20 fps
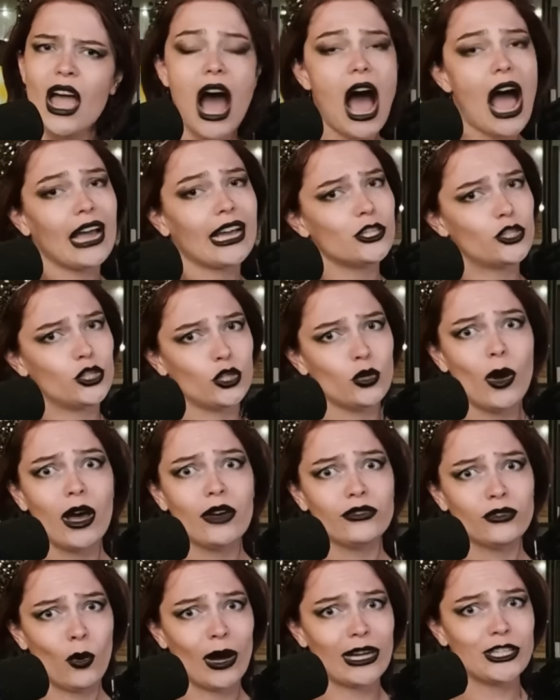I do
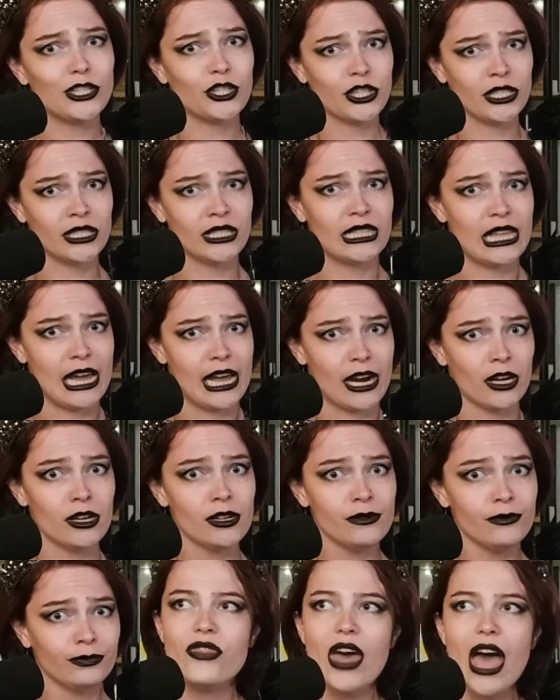have questions
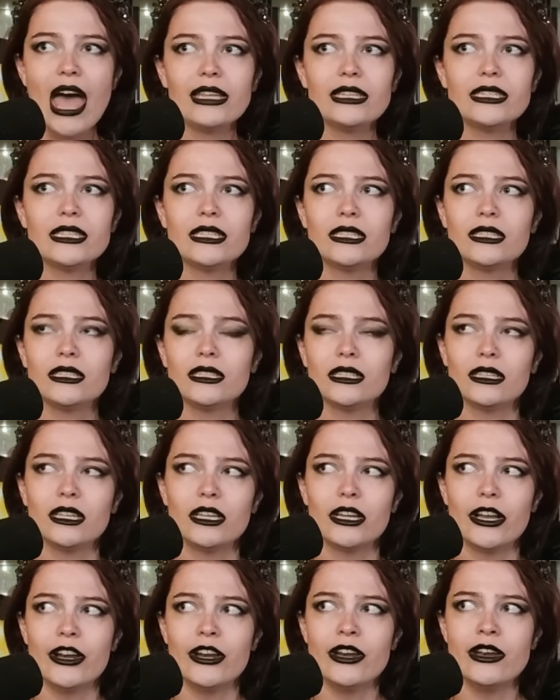there. That's
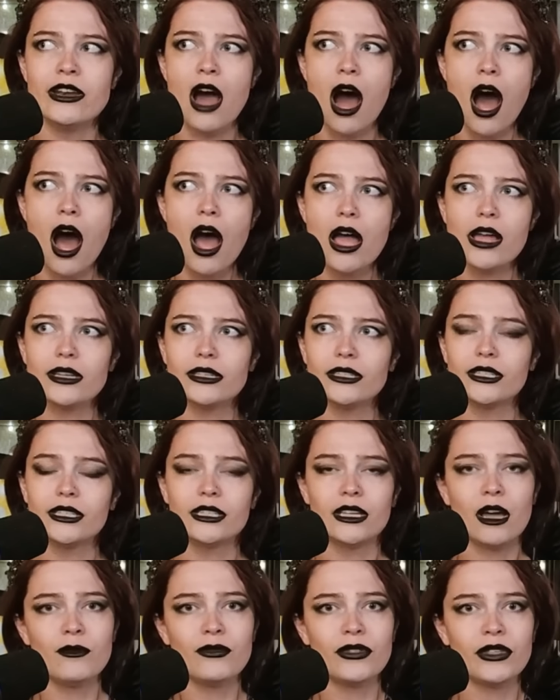not
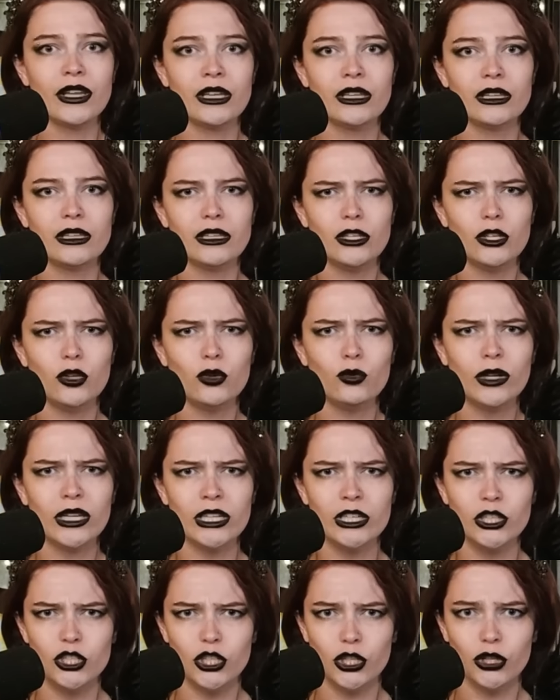something you
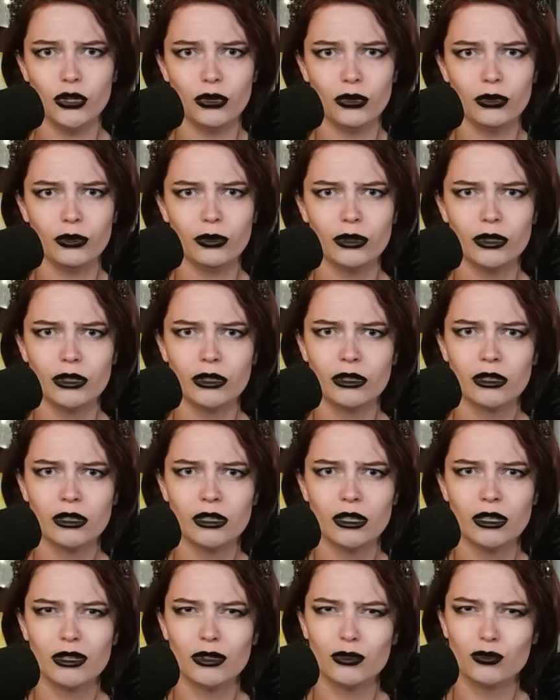can do,
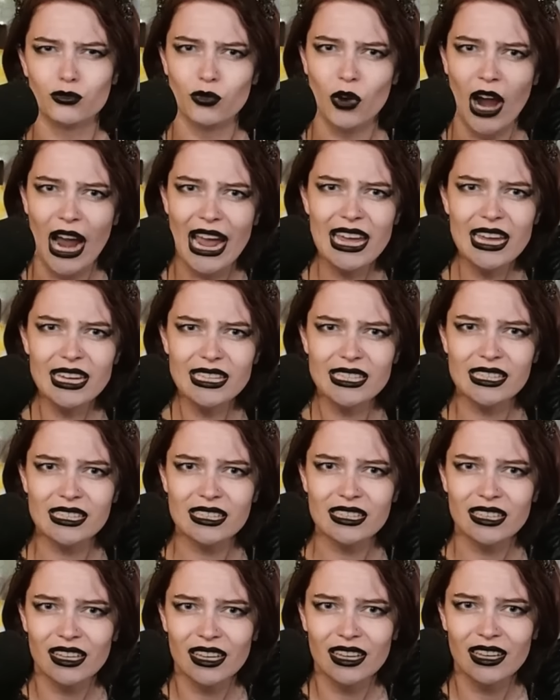right?